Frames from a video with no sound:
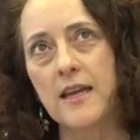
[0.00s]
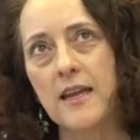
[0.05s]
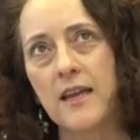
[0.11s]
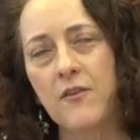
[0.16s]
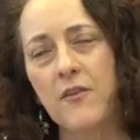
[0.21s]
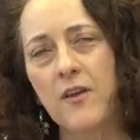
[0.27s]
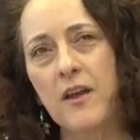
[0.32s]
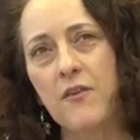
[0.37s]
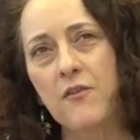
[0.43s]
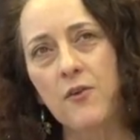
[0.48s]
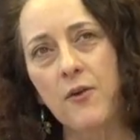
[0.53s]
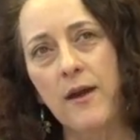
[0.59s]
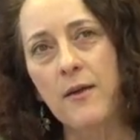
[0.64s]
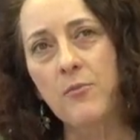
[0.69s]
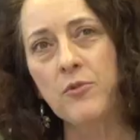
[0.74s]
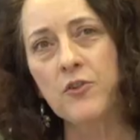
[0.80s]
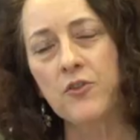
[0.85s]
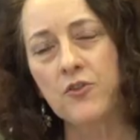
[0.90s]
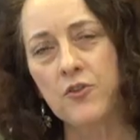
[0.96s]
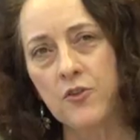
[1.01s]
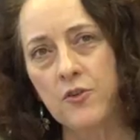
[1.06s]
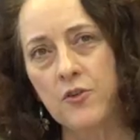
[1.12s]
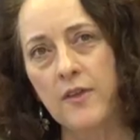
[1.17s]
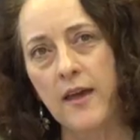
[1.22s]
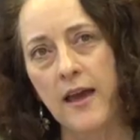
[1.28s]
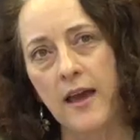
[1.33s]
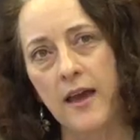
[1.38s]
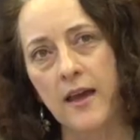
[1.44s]
if you're able to
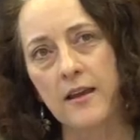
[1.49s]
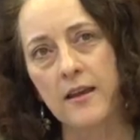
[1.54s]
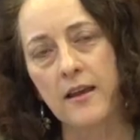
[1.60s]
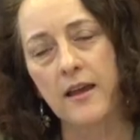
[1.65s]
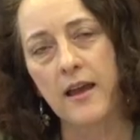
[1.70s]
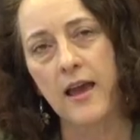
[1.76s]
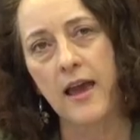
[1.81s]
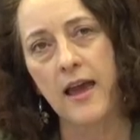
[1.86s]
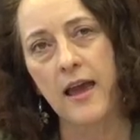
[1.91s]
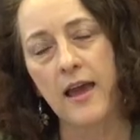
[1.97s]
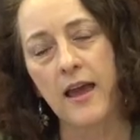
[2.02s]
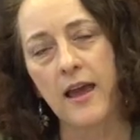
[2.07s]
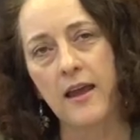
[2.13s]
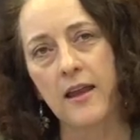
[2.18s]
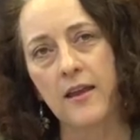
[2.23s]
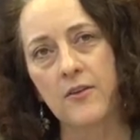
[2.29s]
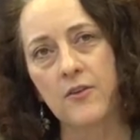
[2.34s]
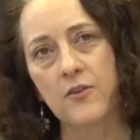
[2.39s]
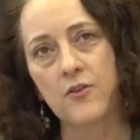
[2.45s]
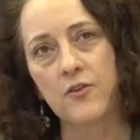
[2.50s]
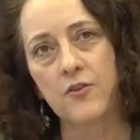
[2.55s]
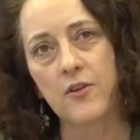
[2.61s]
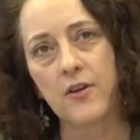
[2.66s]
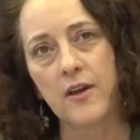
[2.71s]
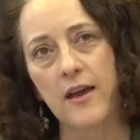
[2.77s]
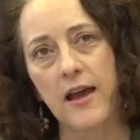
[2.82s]
do that, and